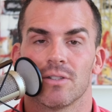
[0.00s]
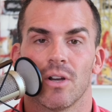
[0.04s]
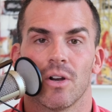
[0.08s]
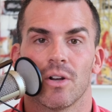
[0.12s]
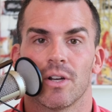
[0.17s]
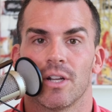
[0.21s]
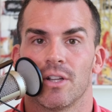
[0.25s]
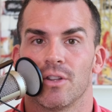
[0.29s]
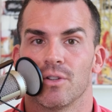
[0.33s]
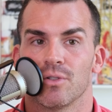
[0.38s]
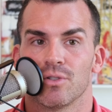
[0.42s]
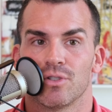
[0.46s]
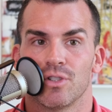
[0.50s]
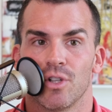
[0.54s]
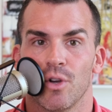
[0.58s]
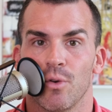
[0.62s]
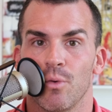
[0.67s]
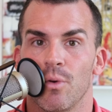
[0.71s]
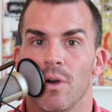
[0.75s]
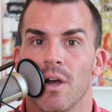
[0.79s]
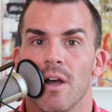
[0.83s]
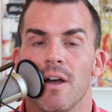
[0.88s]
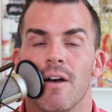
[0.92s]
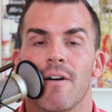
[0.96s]
And there's no
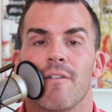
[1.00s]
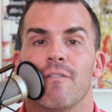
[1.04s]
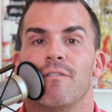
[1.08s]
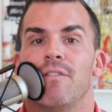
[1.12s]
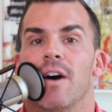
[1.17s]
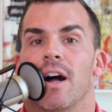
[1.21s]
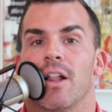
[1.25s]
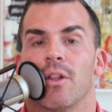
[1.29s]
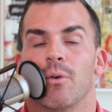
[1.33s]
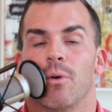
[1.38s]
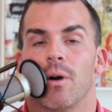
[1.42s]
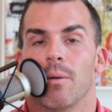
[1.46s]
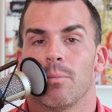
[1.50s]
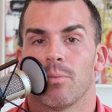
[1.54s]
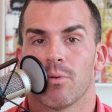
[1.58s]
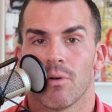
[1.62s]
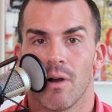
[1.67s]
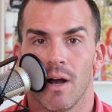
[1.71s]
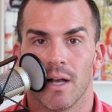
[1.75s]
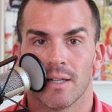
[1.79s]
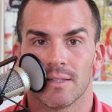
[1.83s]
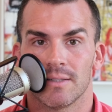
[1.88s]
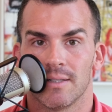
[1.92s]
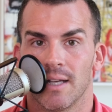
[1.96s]
follow-up
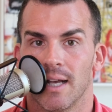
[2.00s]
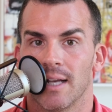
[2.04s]
process.